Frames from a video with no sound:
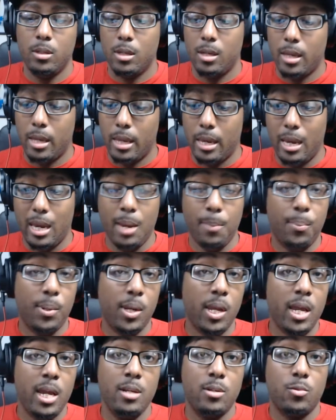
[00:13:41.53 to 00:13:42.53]
it
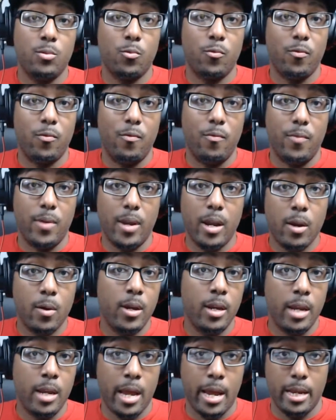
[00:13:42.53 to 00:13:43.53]
plays very
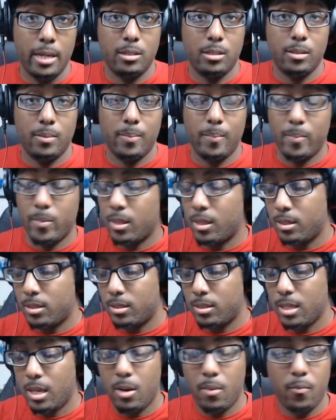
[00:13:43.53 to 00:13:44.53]
nice. The
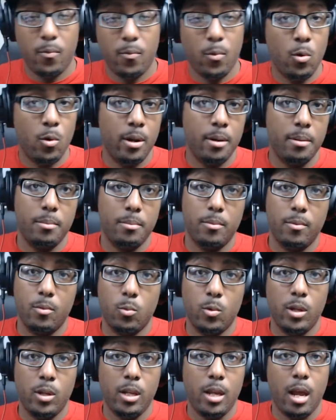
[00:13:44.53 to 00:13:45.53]
setup for it,
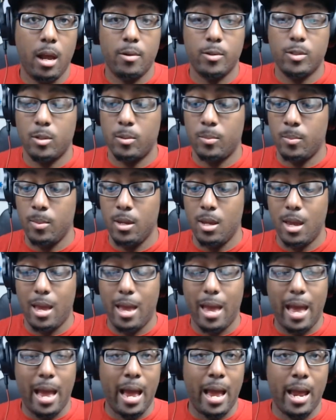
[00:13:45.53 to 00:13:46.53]
really awesome.
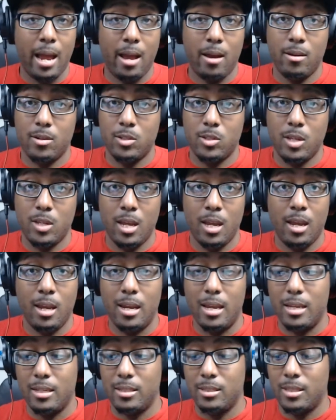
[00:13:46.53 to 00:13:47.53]
I understand
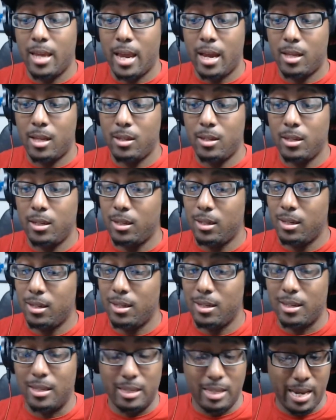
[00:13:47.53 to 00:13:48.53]
exactly
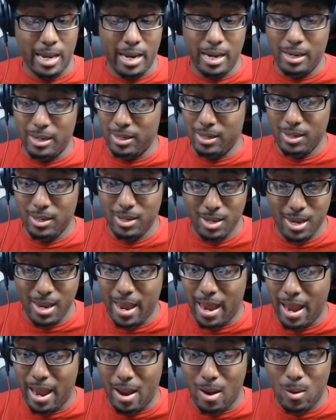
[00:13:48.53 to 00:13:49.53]
like
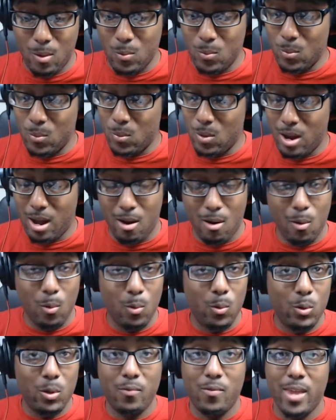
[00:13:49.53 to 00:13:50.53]
how
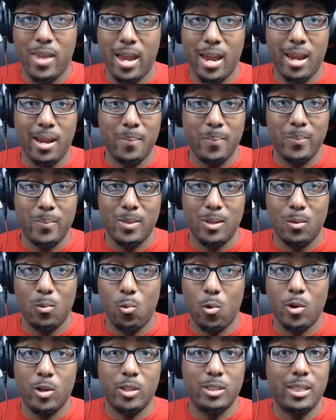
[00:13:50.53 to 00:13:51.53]
all of that
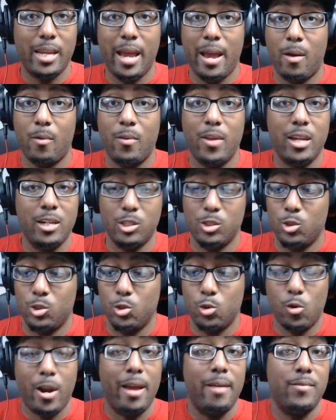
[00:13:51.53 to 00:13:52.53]
works, and how that just
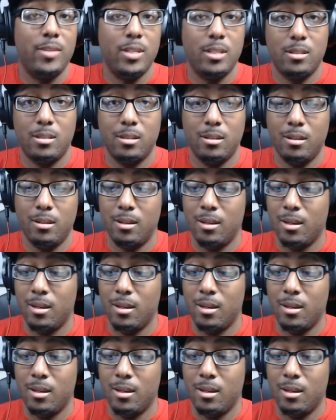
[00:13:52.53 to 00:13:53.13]
drives into